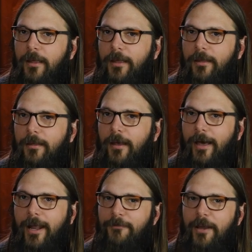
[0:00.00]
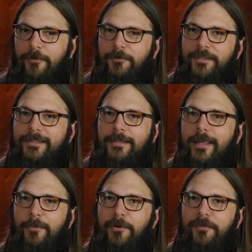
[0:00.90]
Did you? And I've never even seen
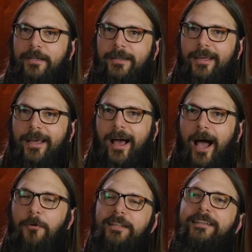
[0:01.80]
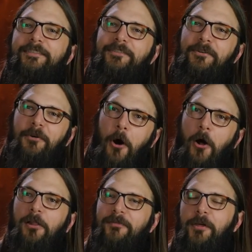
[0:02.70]
that movie. I would consider
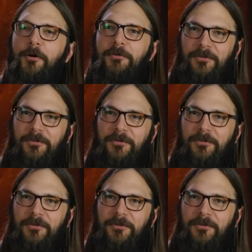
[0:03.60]
all of those